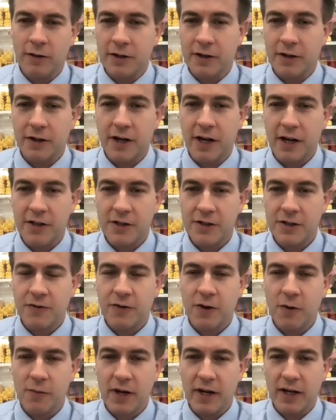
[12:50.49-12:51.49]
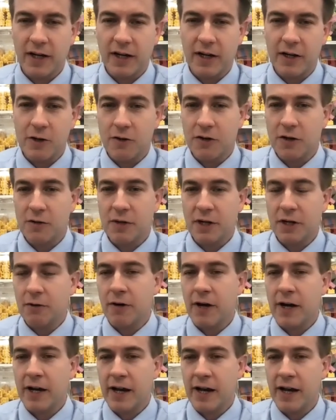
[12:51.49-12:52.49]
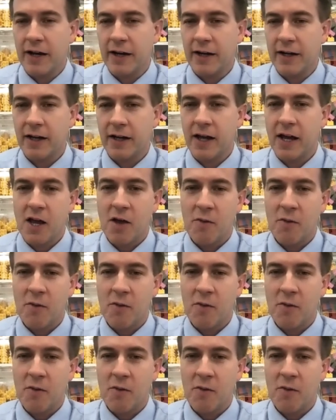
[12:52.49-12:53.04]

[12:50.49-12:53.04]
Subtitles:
In your case, the filmmaking, you could be great at it,